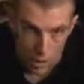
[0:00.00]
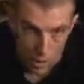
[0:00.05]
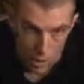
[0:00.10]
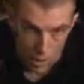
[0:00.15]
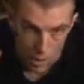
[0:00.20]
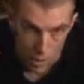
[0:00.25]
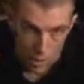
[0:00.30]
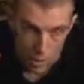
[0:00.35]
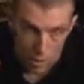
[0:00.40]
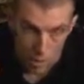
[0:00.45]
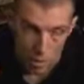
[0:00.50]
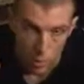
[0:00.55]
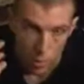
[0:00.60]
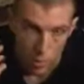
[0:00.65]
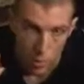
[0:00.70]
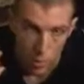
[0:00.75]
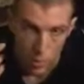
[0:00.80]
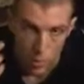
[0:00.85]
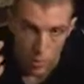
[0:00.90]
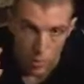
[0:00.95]
Sometimes I put
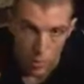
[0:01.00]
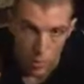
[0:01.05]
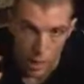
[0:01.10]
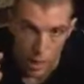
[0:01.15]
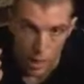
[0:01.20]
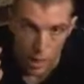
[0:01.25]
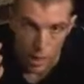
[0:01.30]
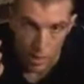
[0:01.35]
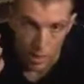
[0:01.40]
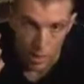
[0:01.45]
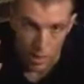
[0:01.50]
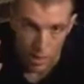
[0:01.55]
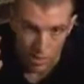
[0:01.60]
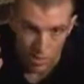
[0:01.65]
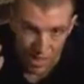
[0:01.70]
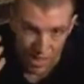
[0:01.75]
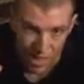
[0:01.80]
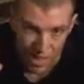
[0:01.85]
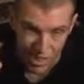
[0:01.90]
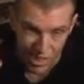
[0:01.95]
a book bag with
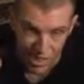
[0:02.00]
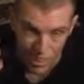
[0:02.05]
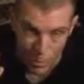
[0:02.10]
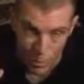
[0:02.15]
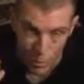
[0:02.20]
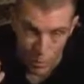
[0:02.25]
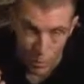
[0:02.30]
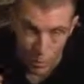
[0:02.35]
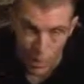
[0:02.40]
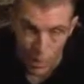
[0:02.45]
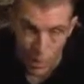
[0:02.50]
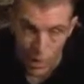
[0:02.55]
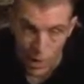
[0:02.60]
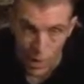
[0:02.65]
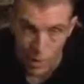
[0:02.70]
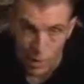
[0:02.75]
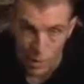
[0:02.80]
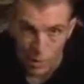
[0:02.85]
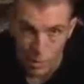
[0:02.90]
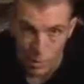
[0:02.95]
like a little bit of
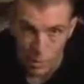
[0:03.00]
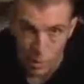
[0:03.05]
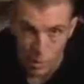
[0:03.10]
weight in it,